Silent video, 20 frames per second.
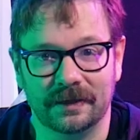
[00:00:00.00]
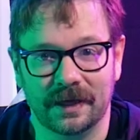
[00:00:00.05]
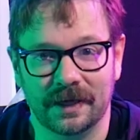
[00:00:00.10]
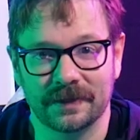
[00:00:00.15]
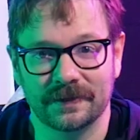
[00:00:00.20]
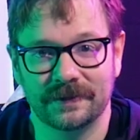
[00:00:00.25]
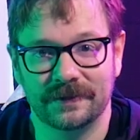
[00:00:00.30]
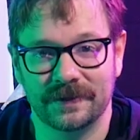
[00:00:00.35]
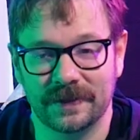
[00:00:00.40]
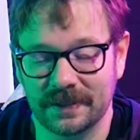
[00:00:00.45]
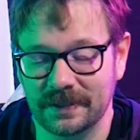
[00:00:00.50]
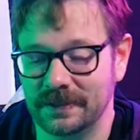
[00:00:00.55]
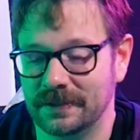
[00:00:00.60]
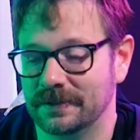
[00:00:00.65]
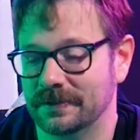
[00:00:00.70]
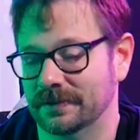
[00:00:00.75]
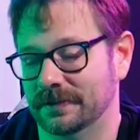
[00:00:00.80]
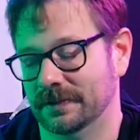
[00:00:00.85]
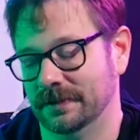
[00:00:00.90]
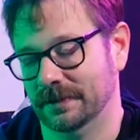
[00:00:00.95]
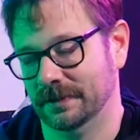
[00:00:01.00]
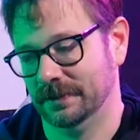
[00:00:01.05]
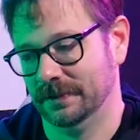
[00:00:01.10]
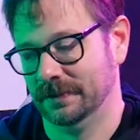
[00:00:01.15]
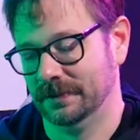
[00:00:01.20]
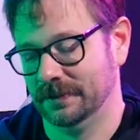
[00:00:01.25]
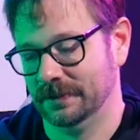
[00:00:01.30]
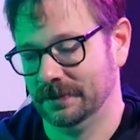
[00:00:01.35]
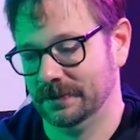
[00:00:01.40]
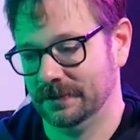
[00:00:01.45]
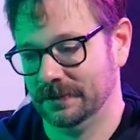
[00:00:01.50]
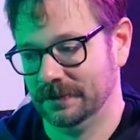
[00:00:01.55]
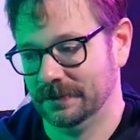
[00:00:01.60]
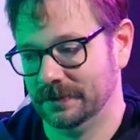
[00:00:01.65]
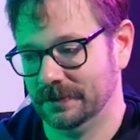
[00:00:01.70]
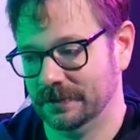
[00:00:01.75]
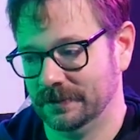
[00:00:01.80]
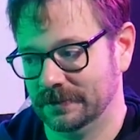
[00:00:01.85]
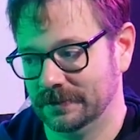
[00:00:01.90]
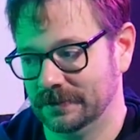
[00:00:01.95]
I think
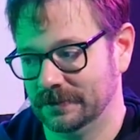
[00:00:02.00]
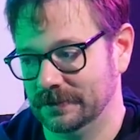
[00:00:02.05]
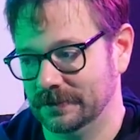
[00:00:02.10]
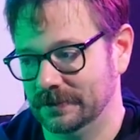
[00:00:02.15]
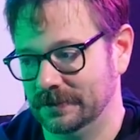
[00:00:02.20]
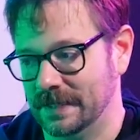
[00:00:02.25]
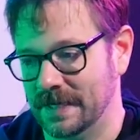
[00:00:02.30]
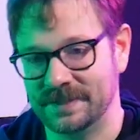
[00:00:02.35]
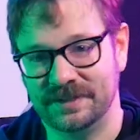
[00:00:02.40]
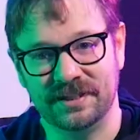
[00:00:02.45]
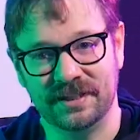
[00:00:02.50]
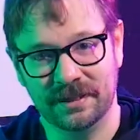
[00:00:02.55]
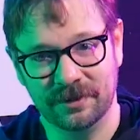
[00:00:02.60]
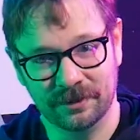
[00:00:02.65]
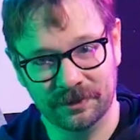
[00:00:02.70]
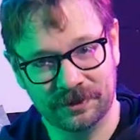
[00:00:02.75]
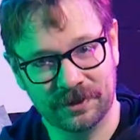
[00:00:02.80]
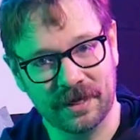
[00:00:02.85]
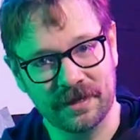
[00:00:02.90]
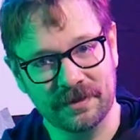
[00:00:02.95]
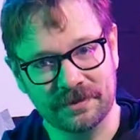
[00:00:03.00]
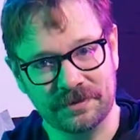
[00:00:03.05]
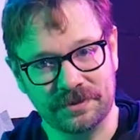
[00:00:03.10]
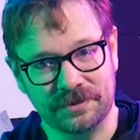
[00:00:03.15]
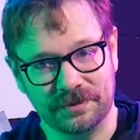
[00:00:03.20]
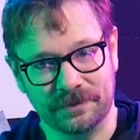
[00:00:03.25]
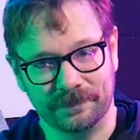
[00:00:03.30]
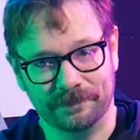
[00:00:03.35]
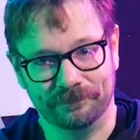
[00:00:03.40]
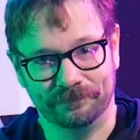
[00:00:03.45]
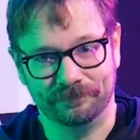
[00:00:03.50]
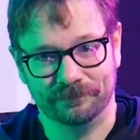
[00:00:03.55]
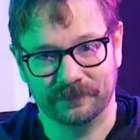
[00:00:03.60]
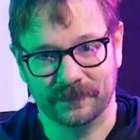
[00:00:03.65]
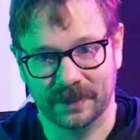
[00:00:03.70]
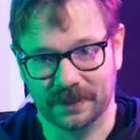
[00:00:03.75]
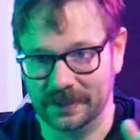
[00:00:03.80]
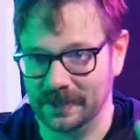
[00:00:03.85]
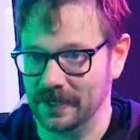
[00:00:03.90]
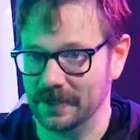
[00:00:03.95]
I see good things.
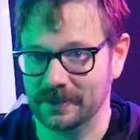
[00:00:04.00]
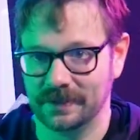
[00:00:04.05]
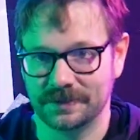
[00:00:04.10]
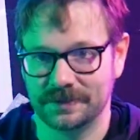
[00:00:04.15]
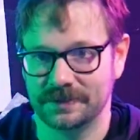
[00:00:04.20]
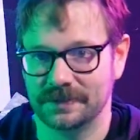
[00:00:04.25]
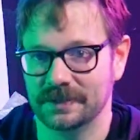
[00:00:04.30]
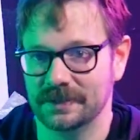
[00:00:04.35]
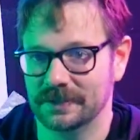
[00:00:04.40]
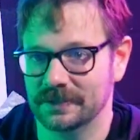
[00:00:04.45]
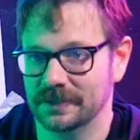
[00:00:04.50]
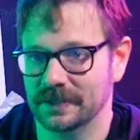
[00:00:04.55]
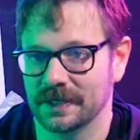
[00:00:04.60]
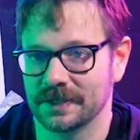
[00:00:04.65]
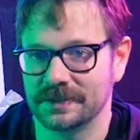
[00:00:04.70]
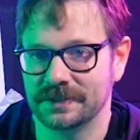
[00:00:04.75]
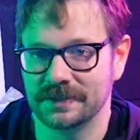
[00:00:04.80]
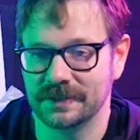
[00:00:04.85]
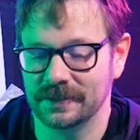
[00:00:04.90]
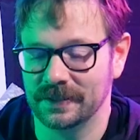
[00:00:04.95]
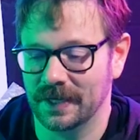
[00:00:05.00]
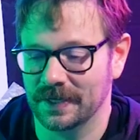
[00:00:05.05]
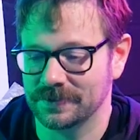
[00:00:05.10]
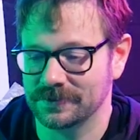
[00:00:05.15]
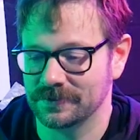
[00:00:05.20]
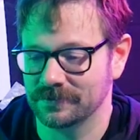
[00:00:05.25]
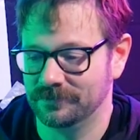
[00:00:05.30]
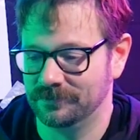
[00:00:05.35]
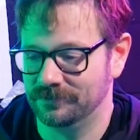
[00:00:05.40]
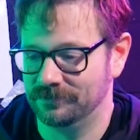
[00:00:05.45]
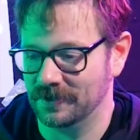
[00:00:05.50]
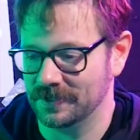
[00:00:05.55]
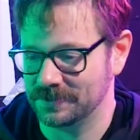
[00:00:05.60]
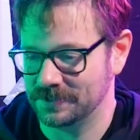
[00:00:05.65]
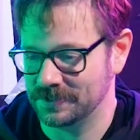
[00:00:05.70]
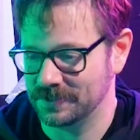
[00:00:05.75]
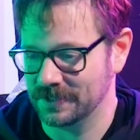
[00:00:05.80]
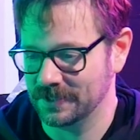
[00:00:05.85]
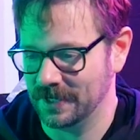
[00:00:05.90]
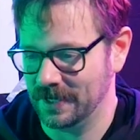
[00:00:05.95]
Again, I see lots of
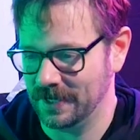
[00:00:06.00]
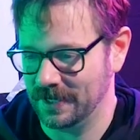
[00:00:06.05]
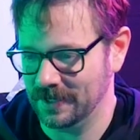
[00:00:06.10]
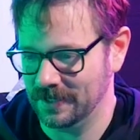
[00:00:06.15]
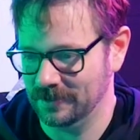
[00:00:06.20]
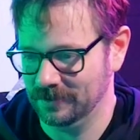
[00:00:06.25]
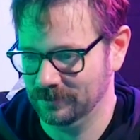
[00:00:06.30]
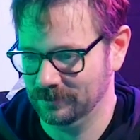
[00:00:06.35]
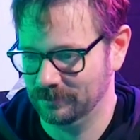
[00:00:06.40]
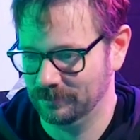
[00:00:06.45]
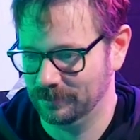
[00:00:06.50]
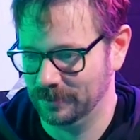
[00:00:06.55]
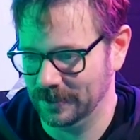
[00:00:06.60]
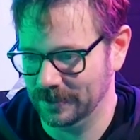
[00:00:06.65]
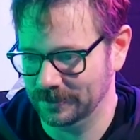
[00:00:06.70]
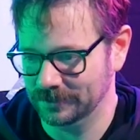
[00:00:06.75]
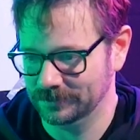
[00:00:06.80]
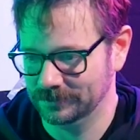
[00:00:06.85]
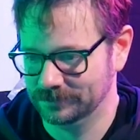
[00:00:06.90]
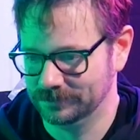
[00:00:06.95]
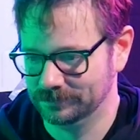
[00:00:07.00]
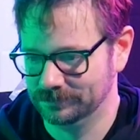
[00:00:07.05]
futzing ahead, but